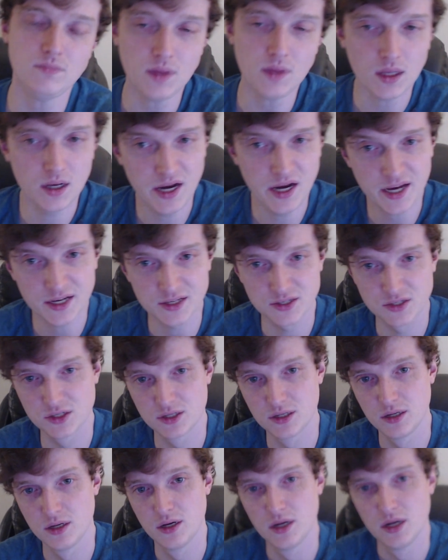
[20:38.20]

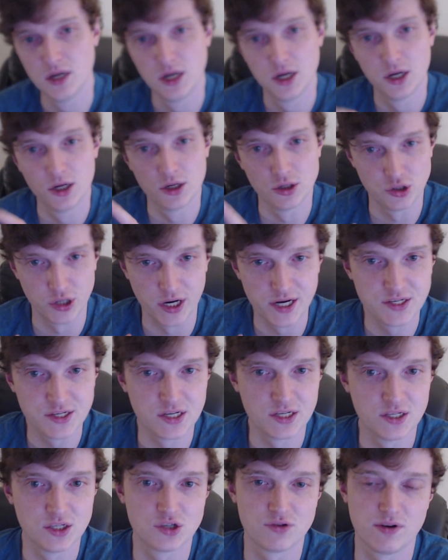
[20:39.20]
Next,
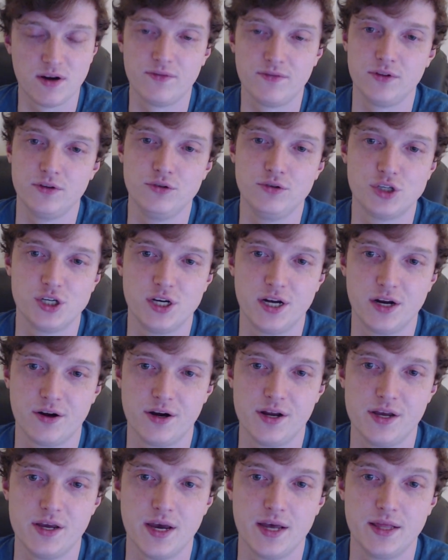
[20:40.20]
Dracen's
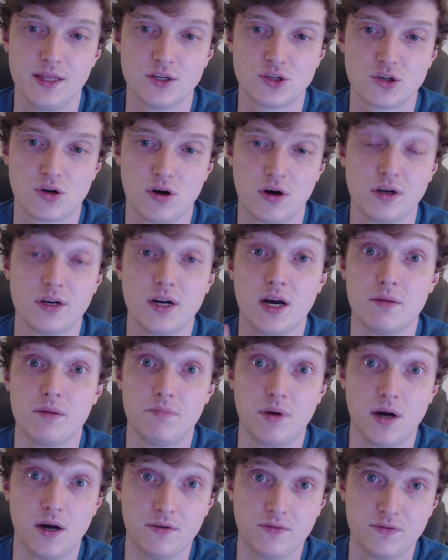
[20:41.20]
Revolutionary, and this card got
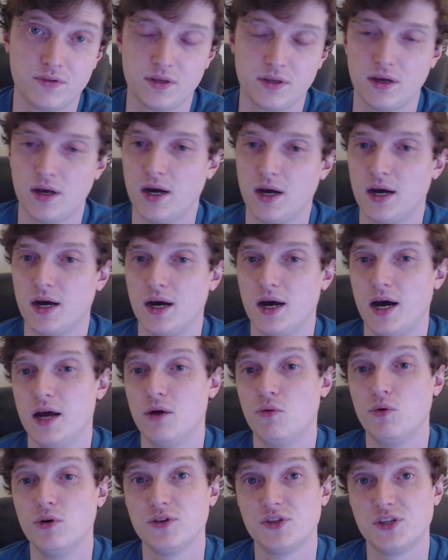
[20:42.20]
buffed. I
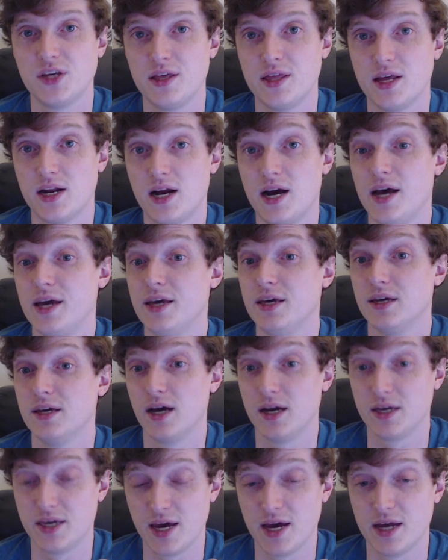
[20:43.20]
will say that I,
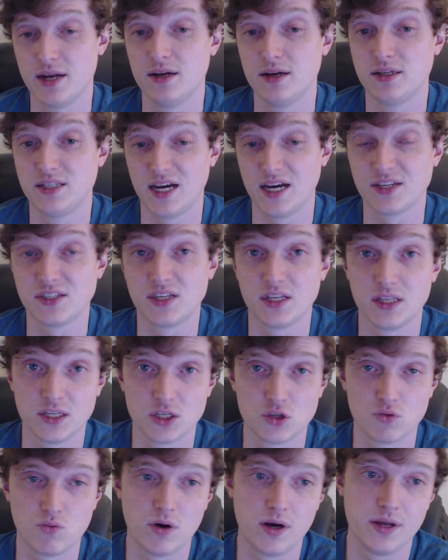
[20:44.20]
again, tested
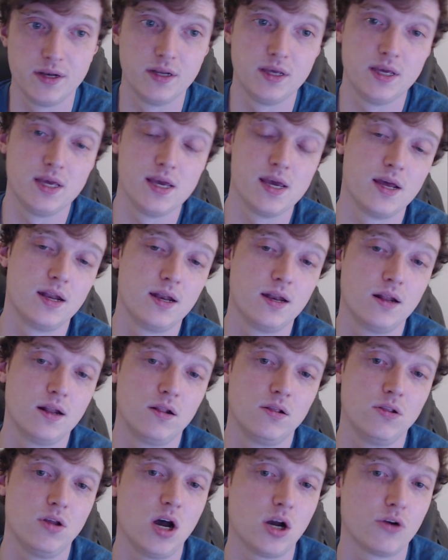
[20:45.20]
this one in
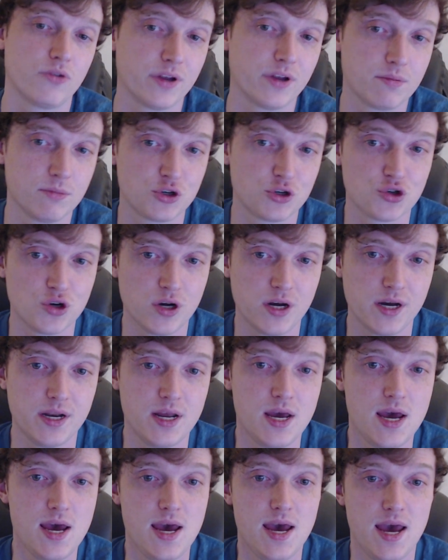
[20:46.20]
Logarithmatron,
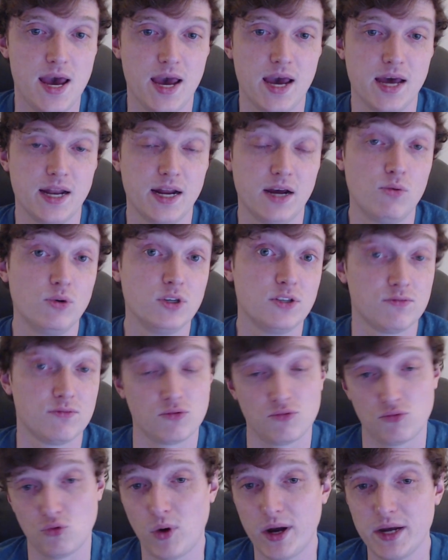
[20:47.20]
and I was
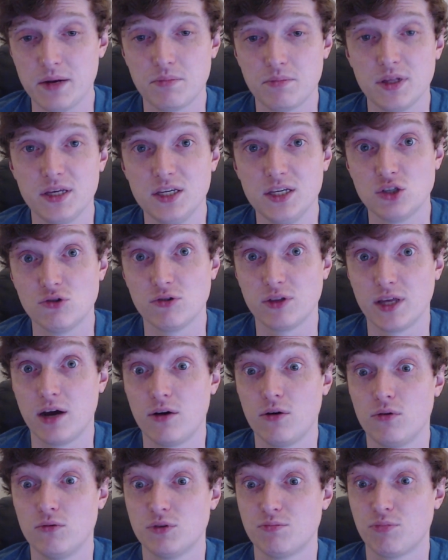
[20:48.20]
quite pleased with how
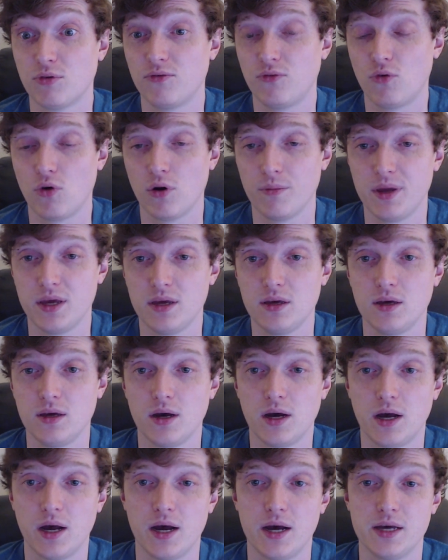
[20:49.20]
it was performing,
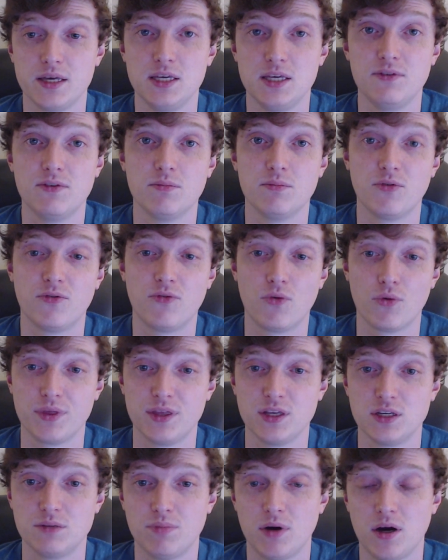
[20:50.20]
even before
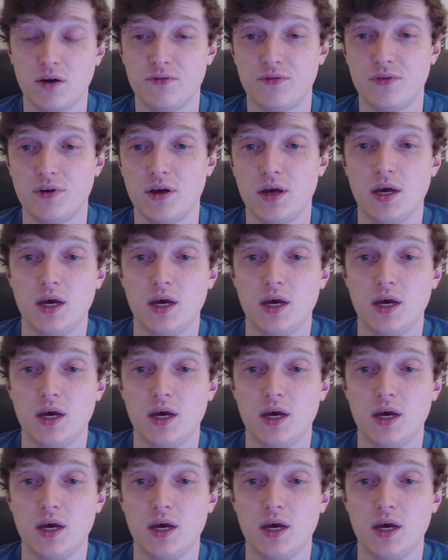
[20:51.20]
this buff.